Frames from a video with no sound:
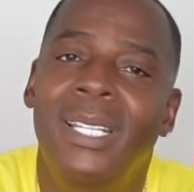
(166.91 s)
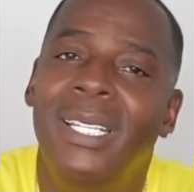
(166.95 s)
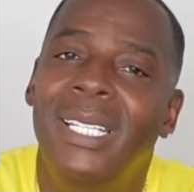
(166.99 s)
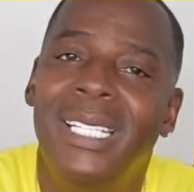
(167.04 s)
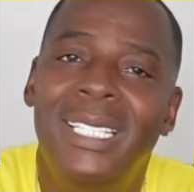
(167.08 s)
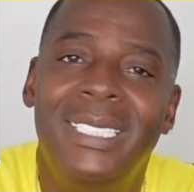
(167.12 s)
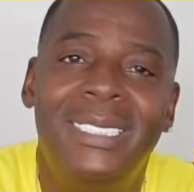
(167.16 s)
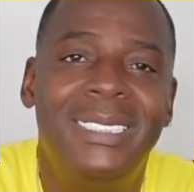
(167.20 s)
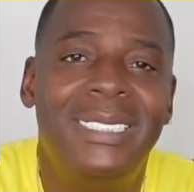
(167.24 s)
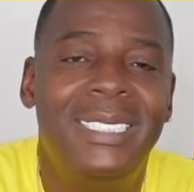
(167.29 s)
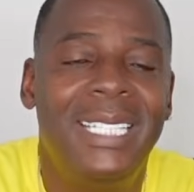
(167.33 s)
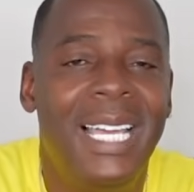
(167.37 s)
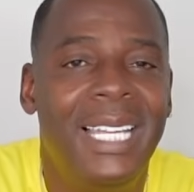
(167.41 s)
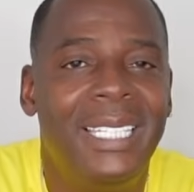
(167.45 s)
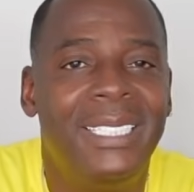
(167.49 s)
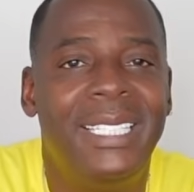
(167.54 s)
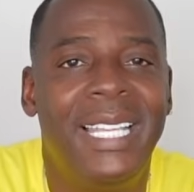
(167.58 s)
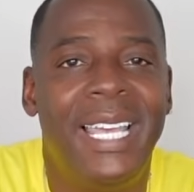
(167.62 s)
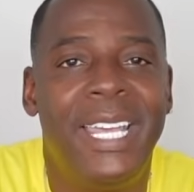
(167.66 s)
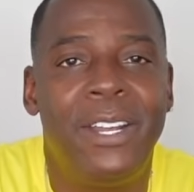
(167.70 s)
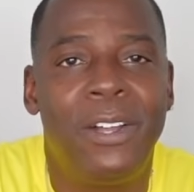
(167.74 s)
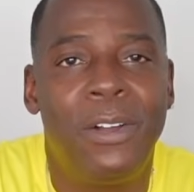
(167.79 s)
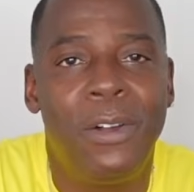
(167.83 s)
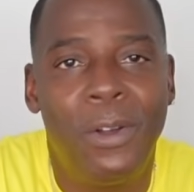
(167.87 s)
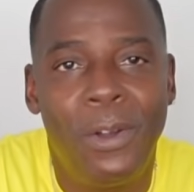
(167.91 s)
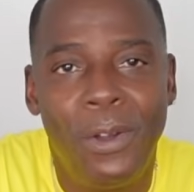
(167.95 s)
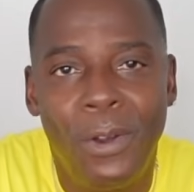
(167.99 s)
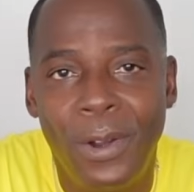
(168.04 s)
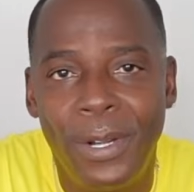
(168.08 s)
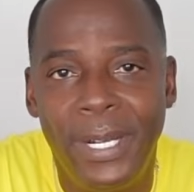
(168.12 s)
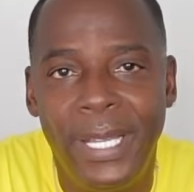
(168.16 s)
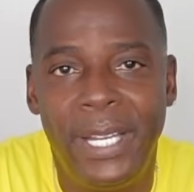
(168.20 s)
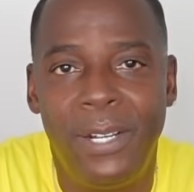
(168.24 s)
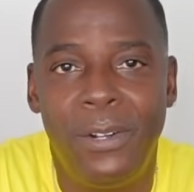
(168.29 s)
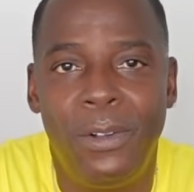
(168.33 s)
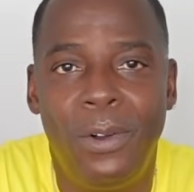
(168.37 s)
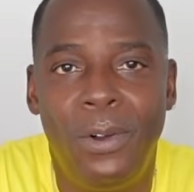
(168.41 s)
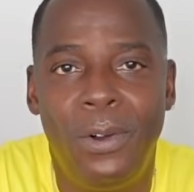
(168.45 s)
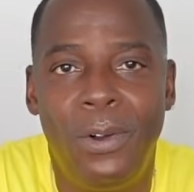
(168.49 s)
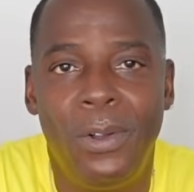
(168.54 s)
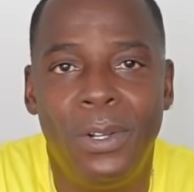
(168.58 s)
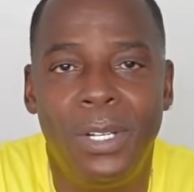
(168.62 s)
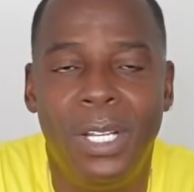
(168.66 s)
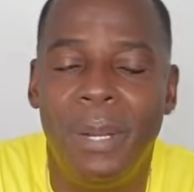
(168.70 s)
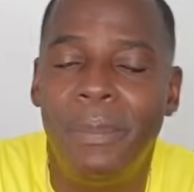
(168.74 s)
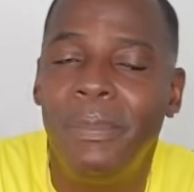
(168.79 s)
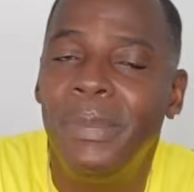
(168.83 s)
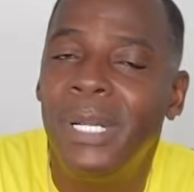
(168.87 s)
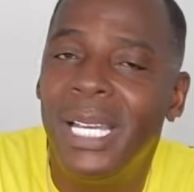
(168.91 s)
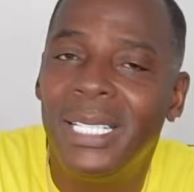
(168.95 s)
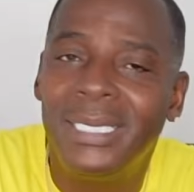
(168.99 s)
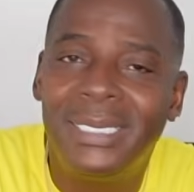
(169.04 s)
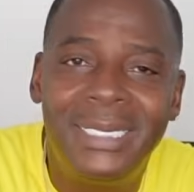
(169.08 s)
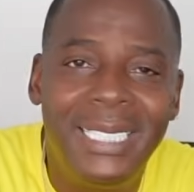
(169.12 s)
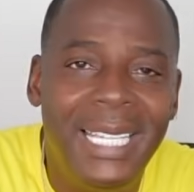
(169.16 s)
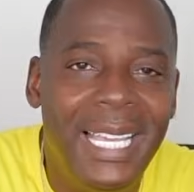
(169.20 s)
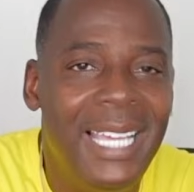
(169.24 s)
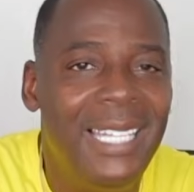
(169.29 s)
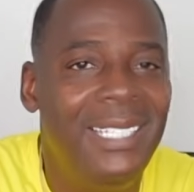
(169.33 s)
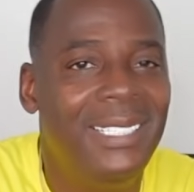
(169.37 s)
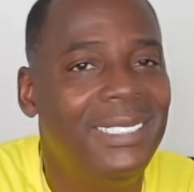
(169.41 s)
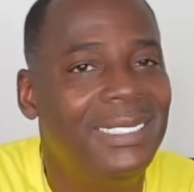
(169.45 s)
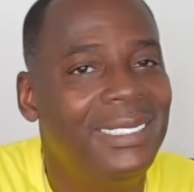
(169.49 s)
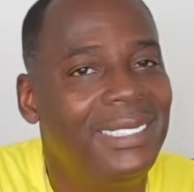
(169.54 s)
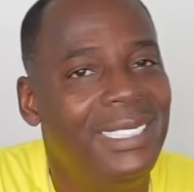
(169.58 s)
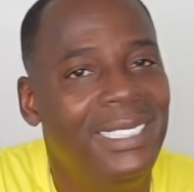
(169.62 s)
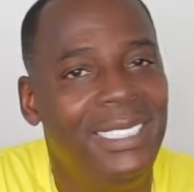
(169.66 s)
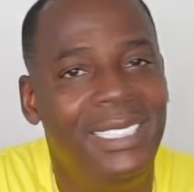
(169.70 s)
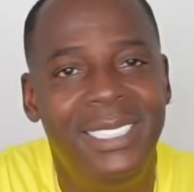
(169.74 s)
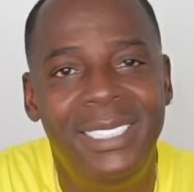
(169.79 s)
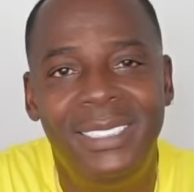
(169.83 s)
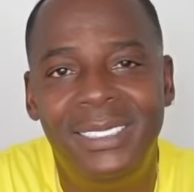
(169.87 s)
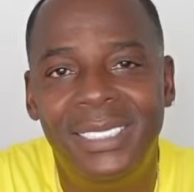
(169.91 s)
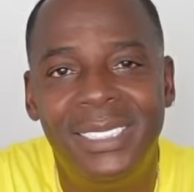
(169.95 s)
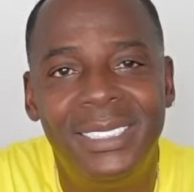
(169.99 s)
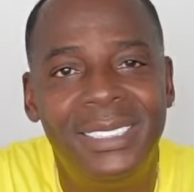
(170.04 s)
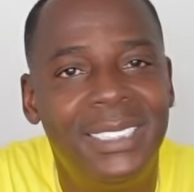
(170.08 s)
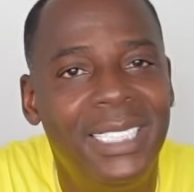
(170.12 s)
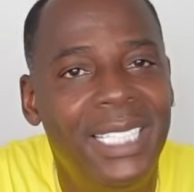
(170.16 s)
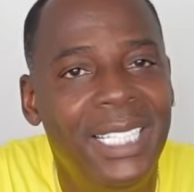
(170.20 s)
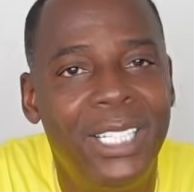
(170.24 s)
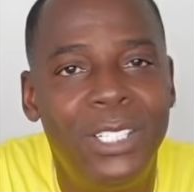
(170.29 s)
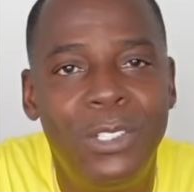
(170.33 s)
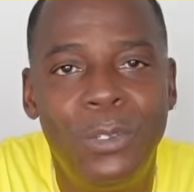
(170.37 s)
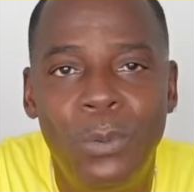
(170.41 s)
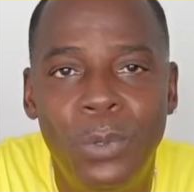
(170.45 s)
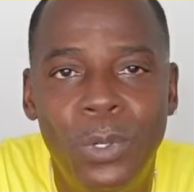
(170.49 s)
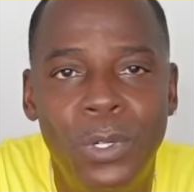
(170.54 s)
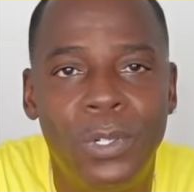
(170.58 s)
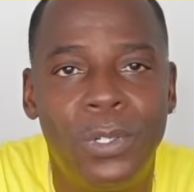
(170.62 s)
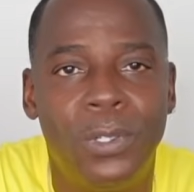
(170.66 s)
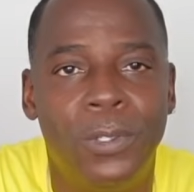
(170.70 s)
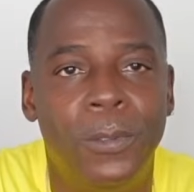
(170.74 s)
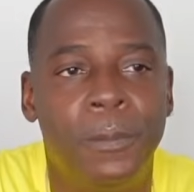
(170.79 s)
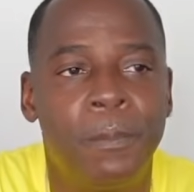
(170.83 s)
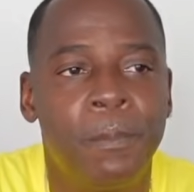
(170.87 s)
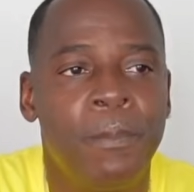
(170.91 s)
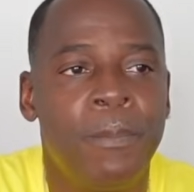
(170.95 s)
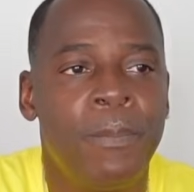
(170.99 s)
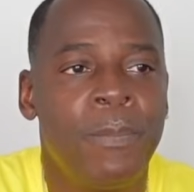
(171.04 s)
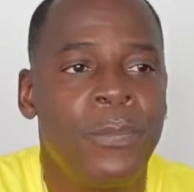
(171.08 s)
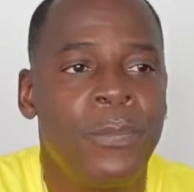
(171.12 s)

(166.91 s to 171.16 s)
It's not that hard at all. I'm not saying it's the easiest thing in the world